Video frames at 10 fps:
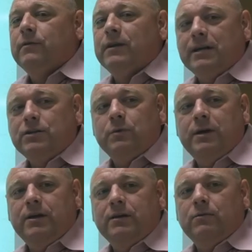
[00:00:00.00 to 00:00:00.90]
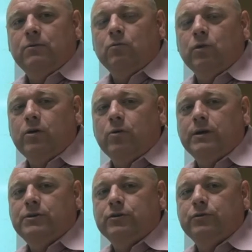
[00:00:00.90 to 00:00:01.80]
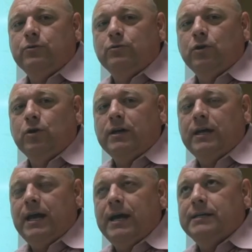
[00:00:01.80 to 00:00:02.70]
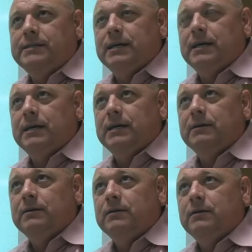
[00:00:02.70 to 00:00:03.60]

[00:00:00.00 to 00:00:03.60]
for next week, we're going to look at uh,